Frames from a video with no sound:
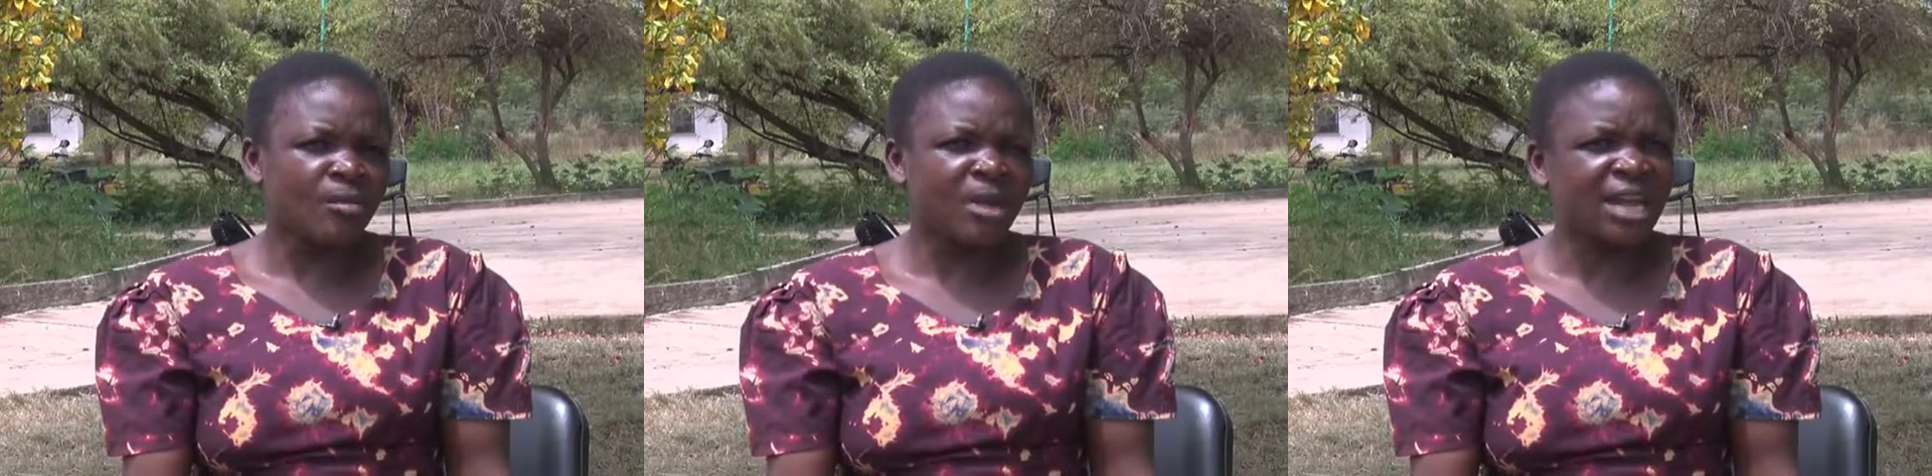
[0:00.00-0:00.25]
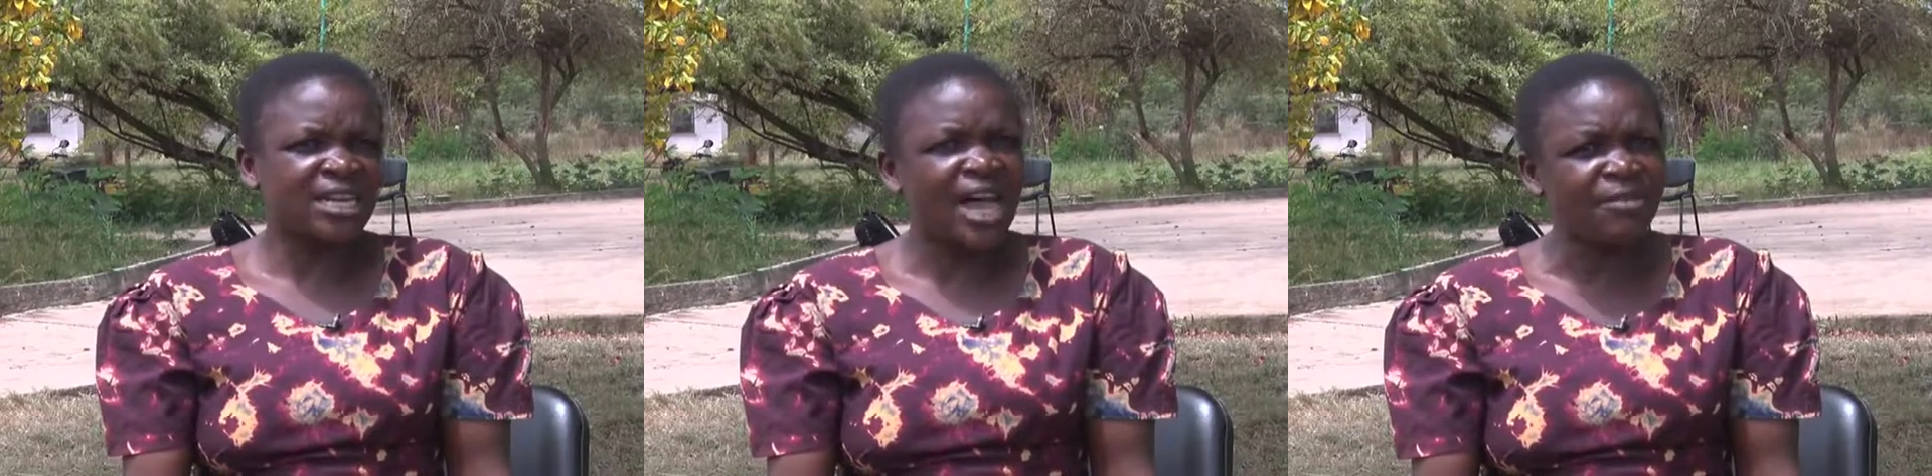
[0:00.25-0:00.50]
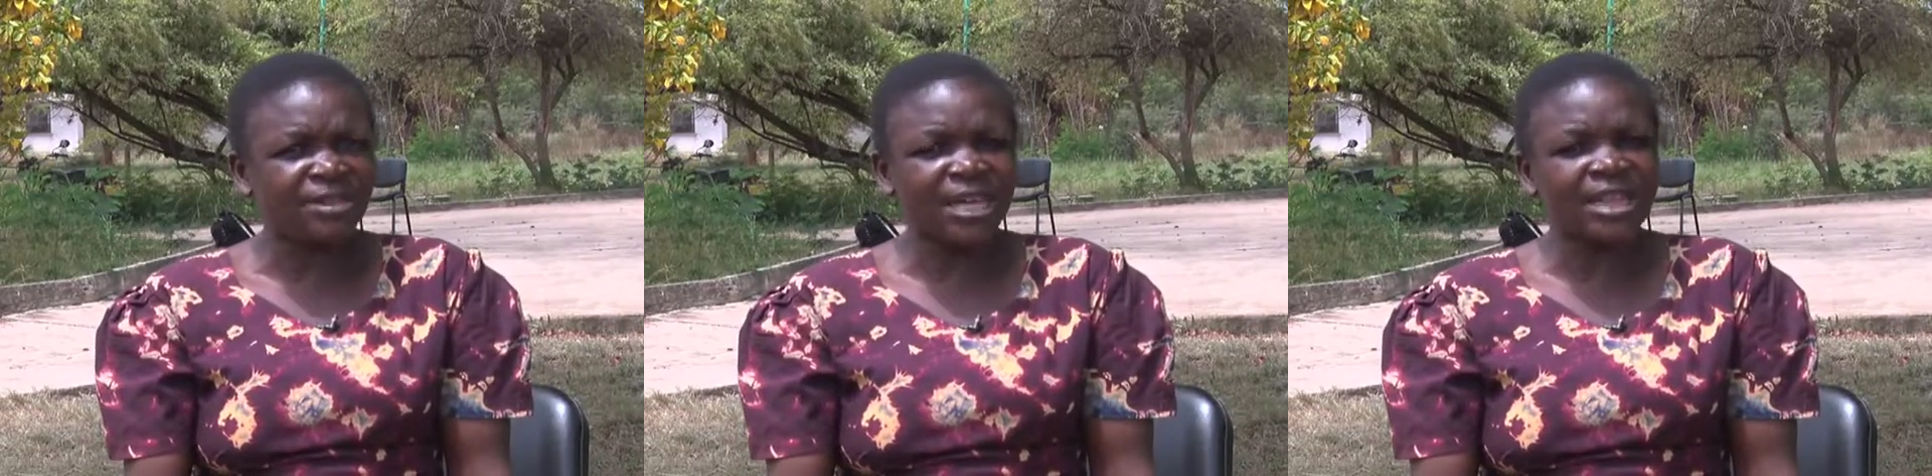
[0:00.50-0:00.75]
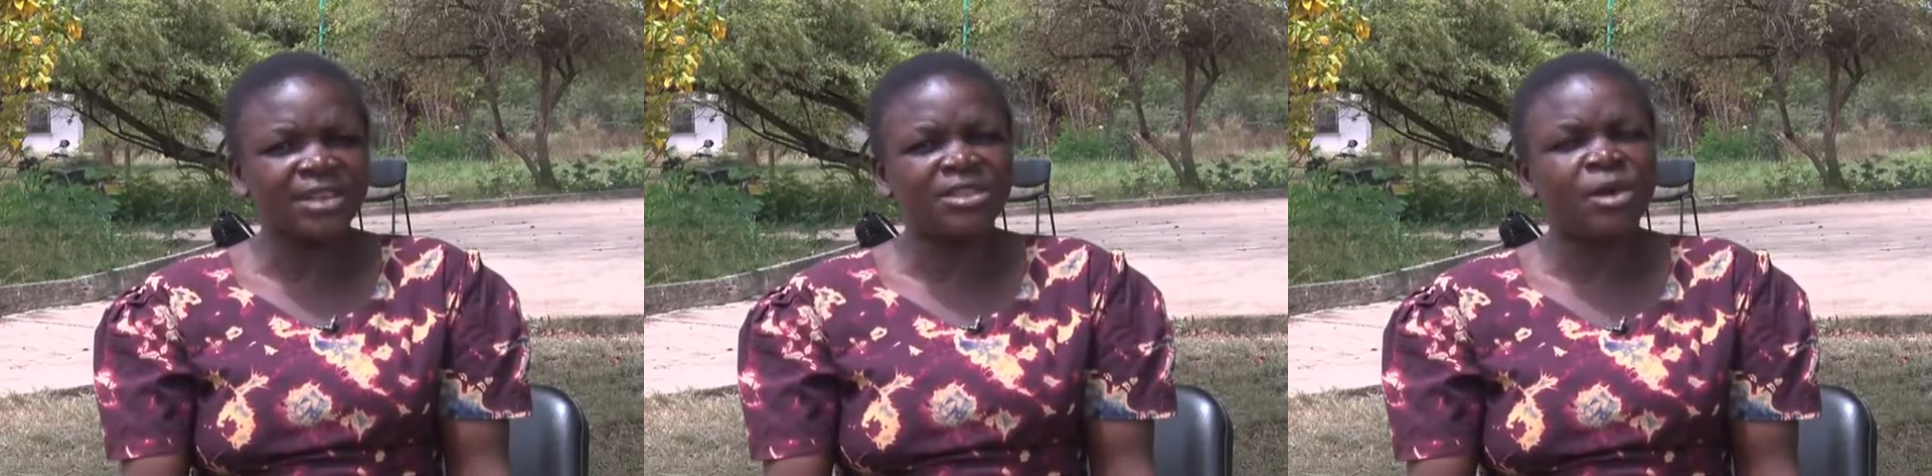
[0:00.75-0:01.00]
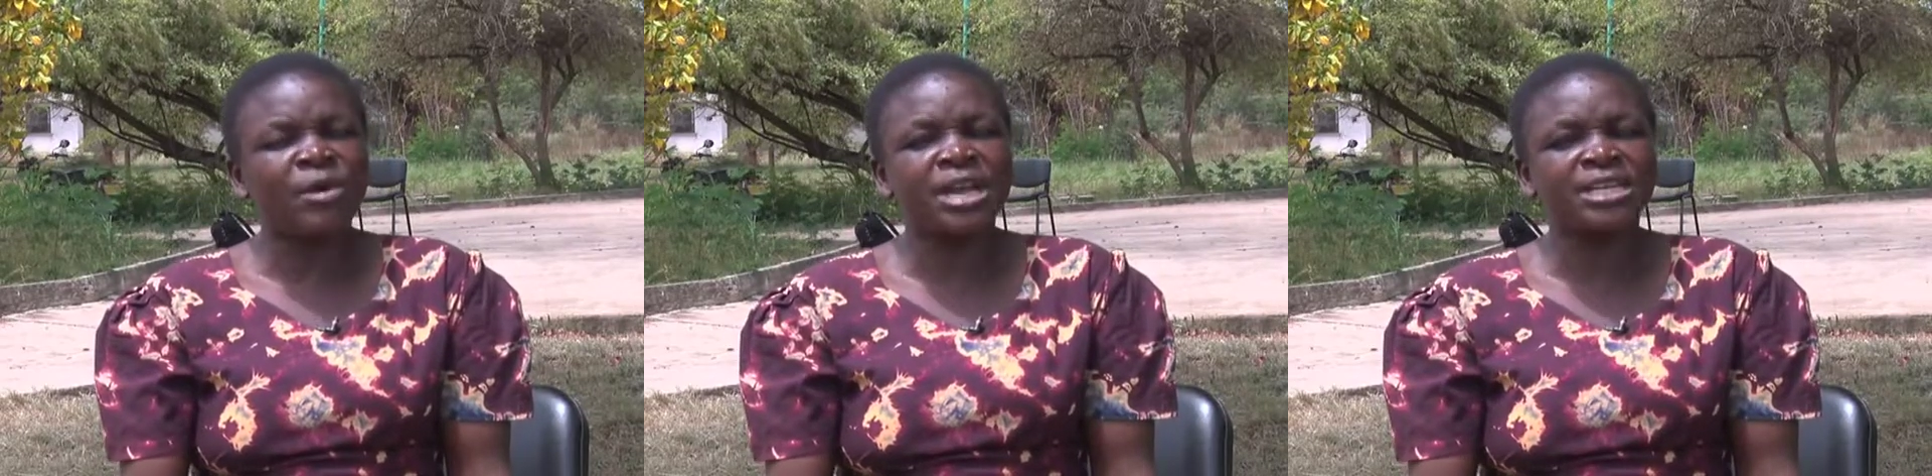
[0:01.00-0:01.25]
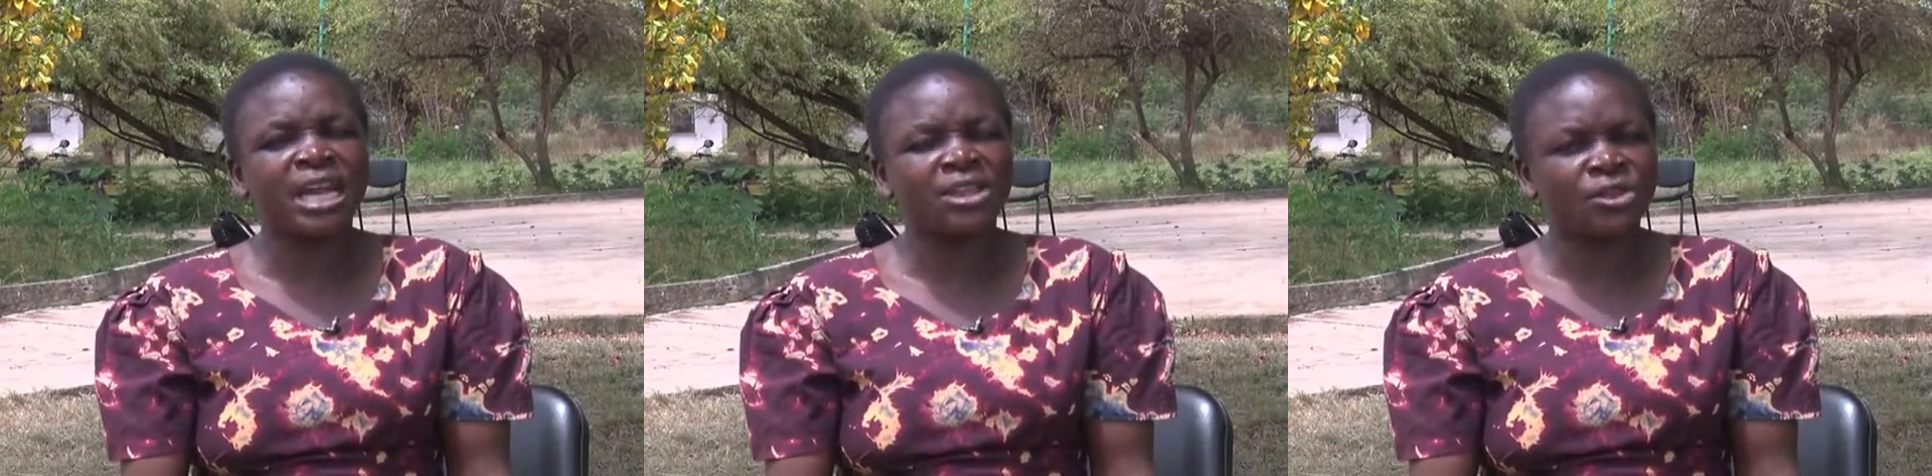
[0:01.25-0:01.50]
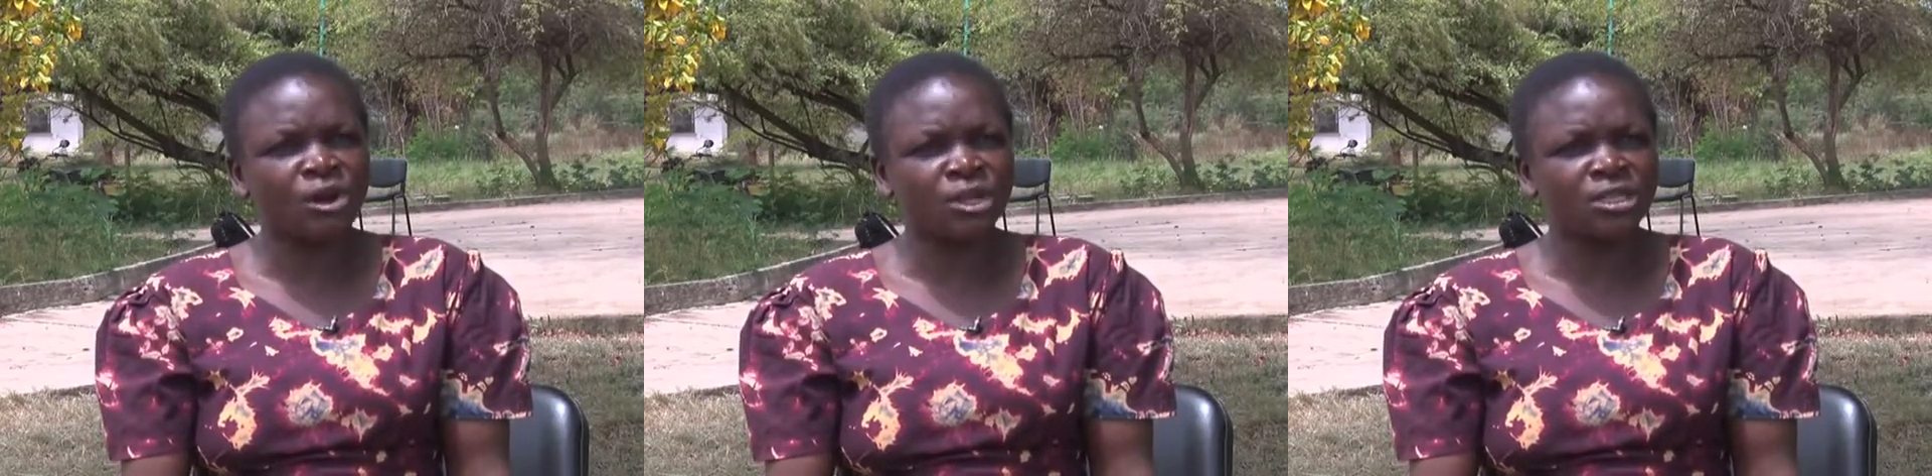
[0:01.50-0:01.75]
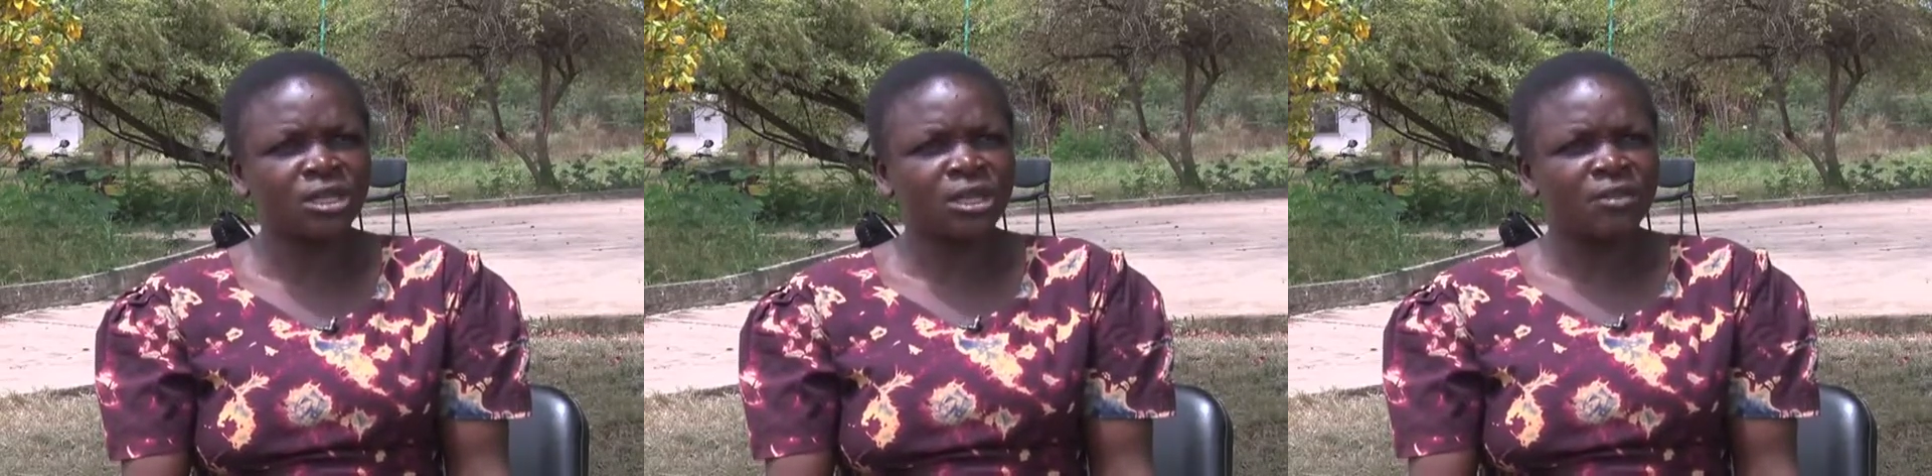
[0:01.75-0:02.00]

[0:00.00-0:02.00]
But after that they went and thought.